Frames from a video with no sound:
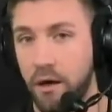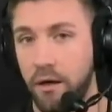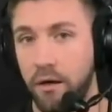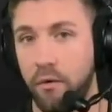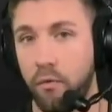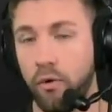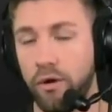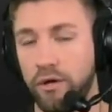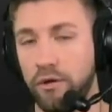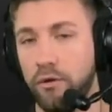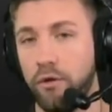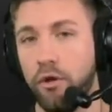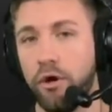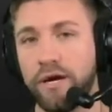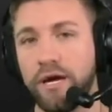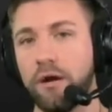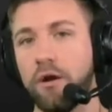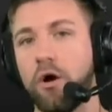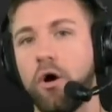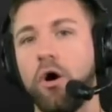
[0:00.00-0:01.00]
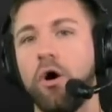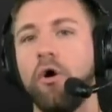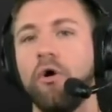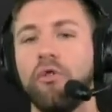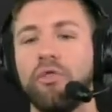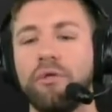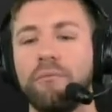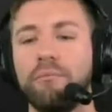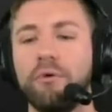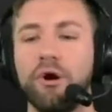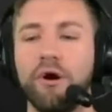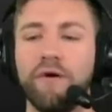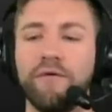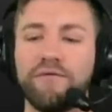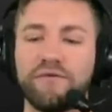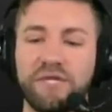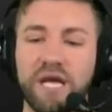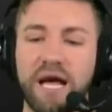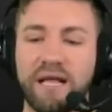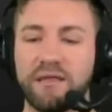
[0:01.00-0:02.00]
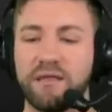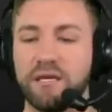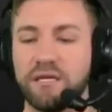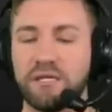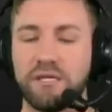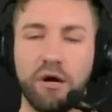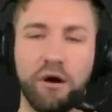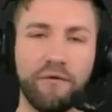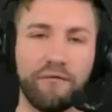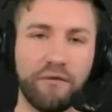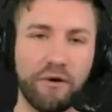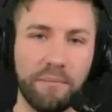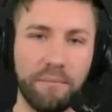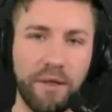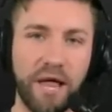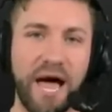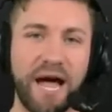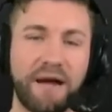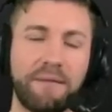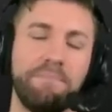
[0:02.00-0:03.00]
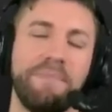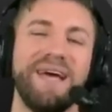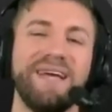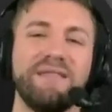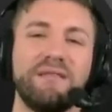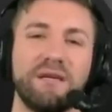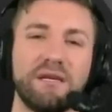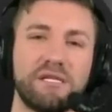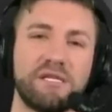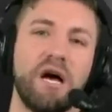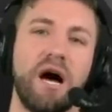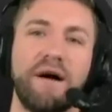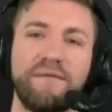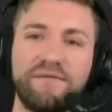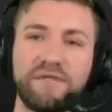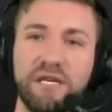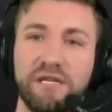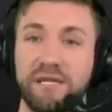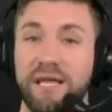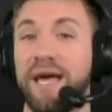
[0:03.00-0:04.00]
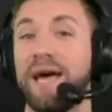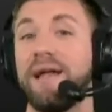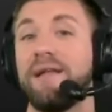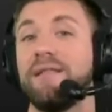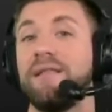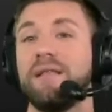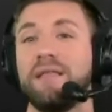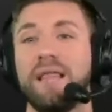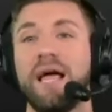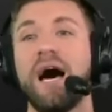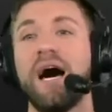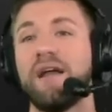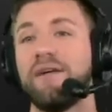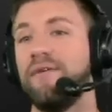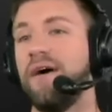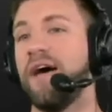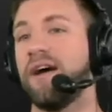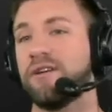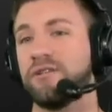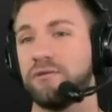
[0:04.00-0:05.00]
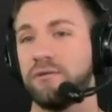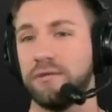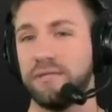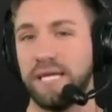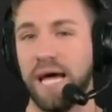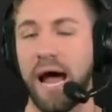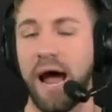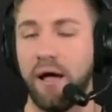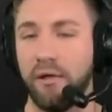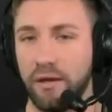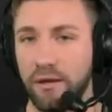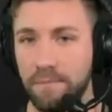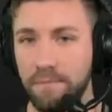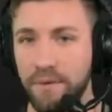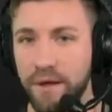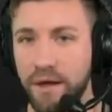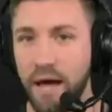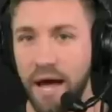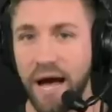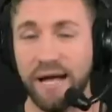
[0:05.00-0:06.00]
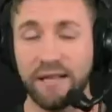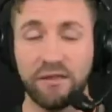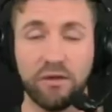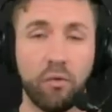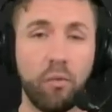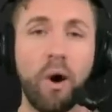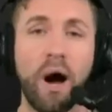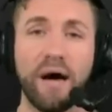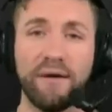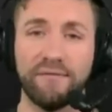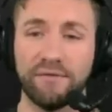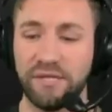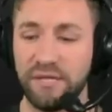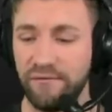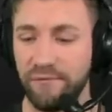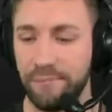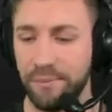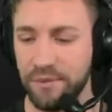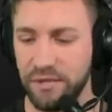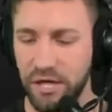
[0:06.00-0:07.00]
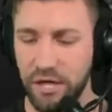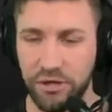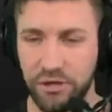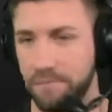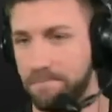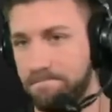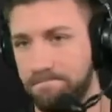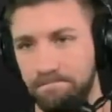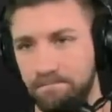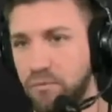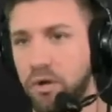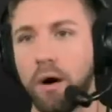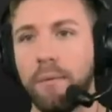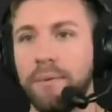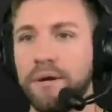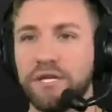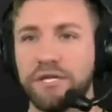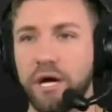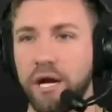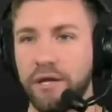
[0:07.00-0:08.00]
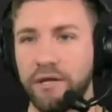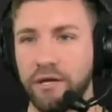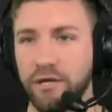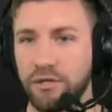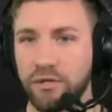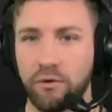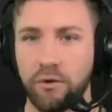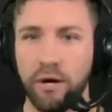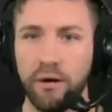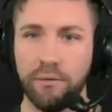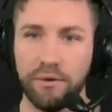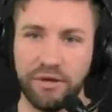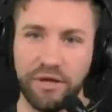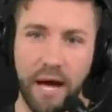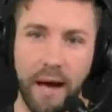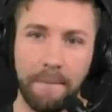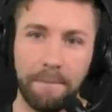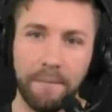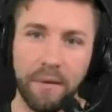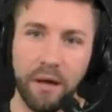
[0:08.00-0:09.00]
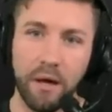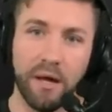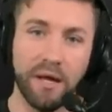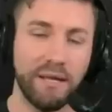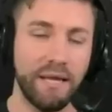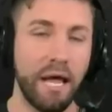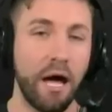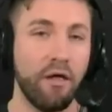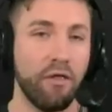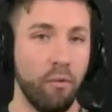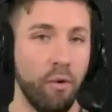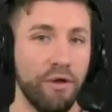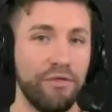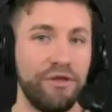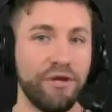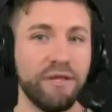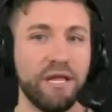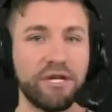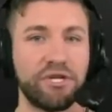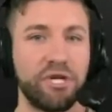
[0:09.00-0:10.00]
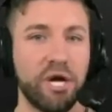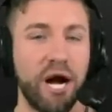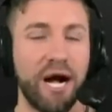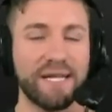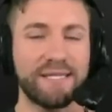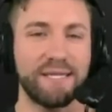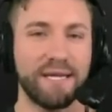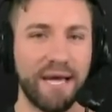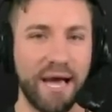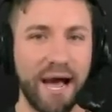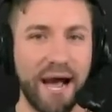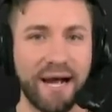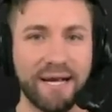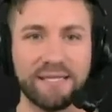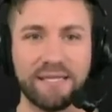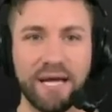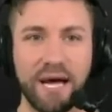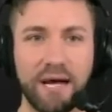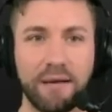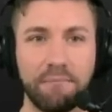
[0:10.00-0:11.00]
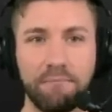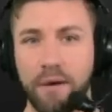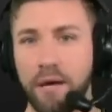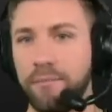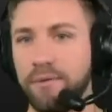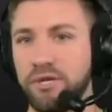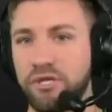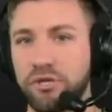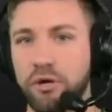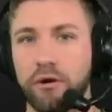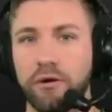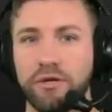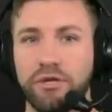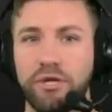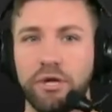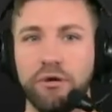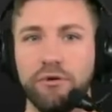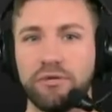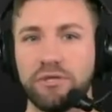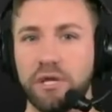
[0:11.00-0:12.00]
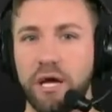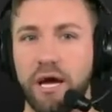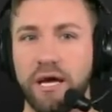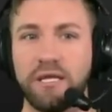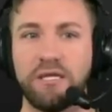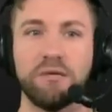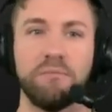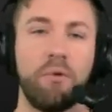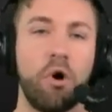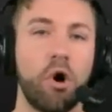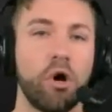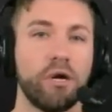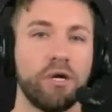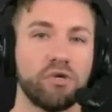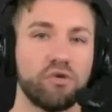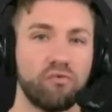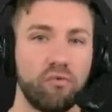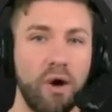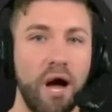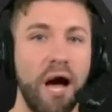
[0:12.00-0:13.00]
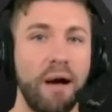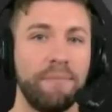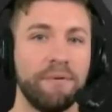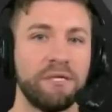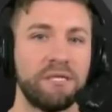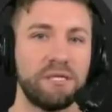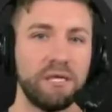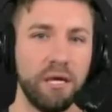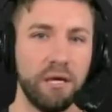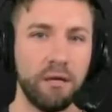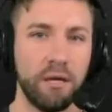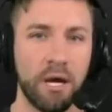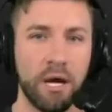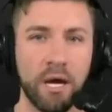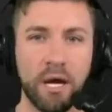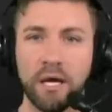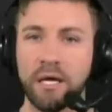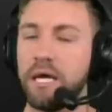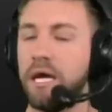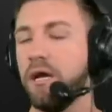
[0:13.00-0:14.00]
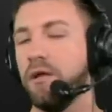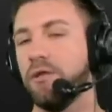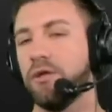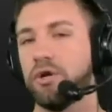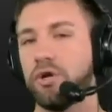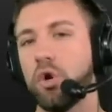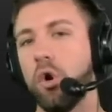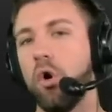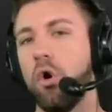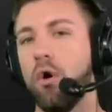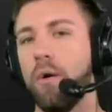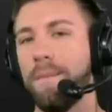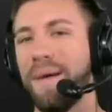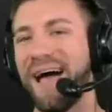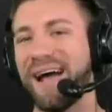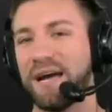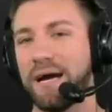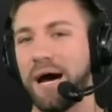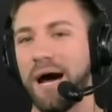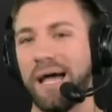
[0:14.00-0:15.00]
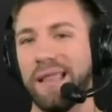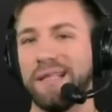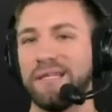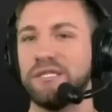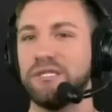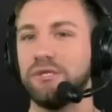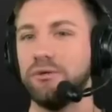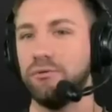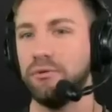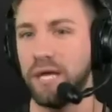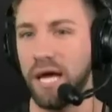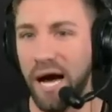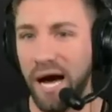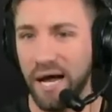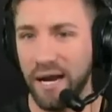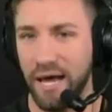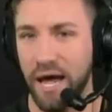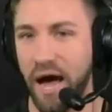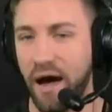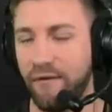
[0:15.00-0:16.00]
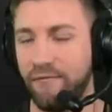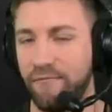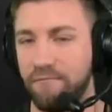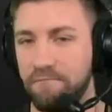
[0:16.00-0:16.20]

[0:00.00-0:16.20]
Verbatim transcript: When you look at all the moves that the Silver and Black made this offseason, they added a lot of extra talent at the wide receiver position. Nobody's going to disagree with that. Now, the one thing that Johnson has that maybe certain dudes like Demarcus Robinson, Keelan Cole, Mack Hollins do not have